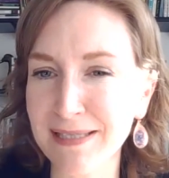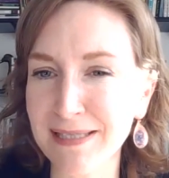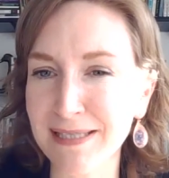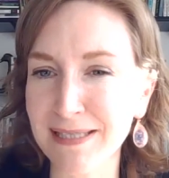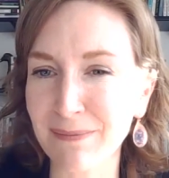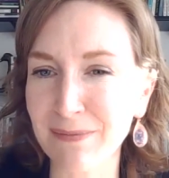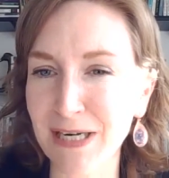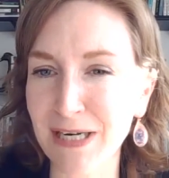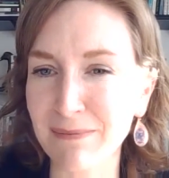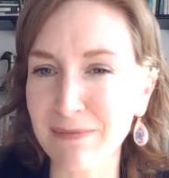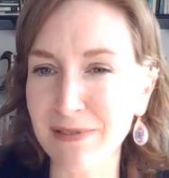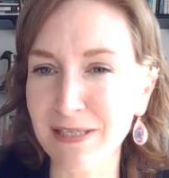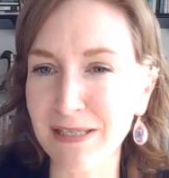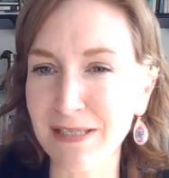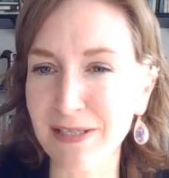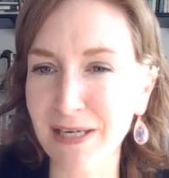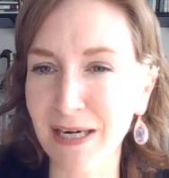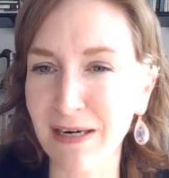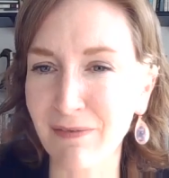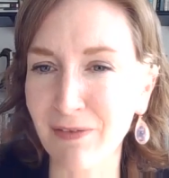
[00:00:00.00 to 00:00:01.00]
And sometimes they
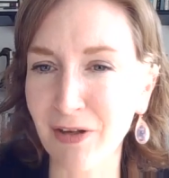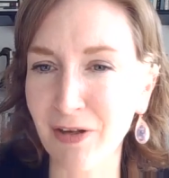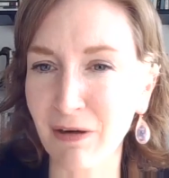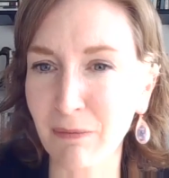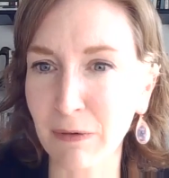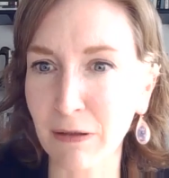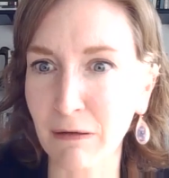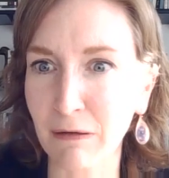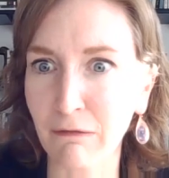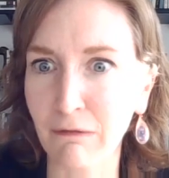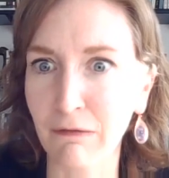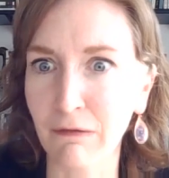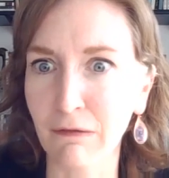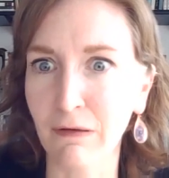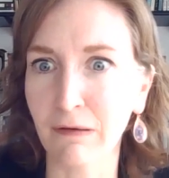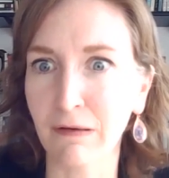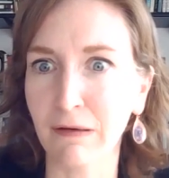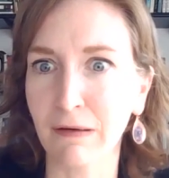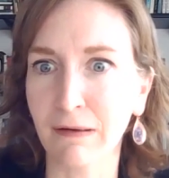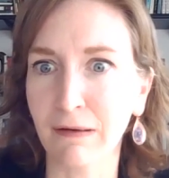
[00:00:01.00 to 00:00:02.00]
just kind of look at me like,
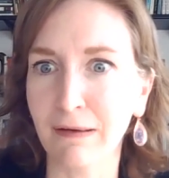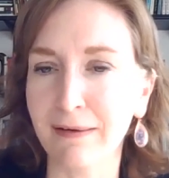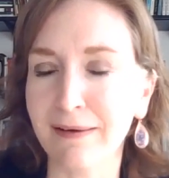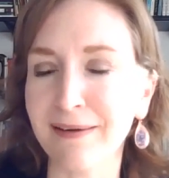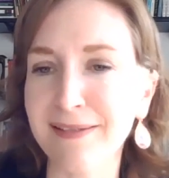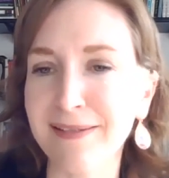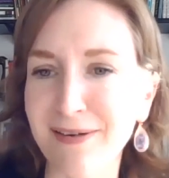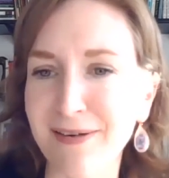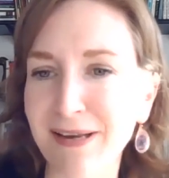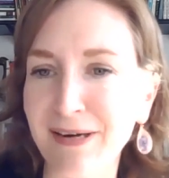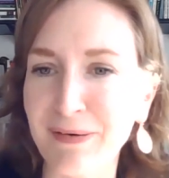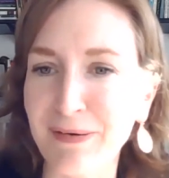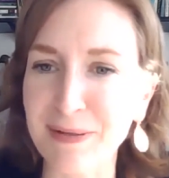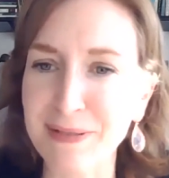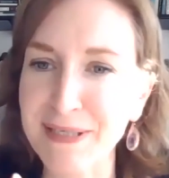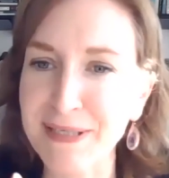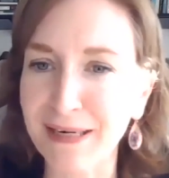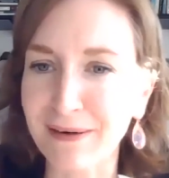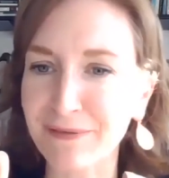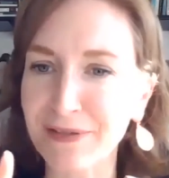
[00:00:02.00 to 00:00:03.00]
whoa. So I can always
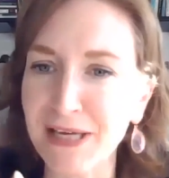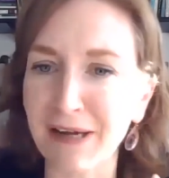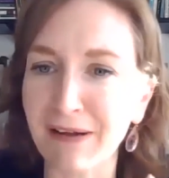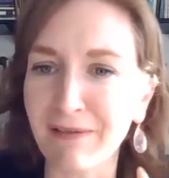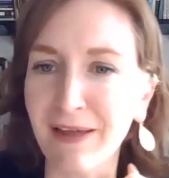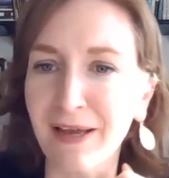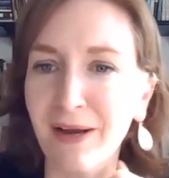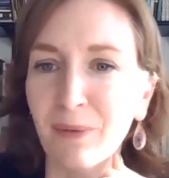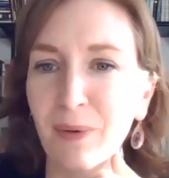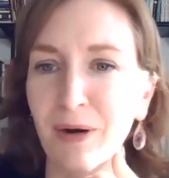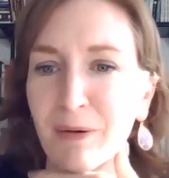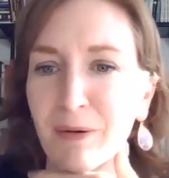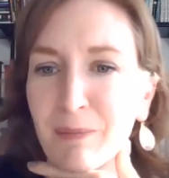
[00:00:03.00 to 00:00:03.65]
kind of tell like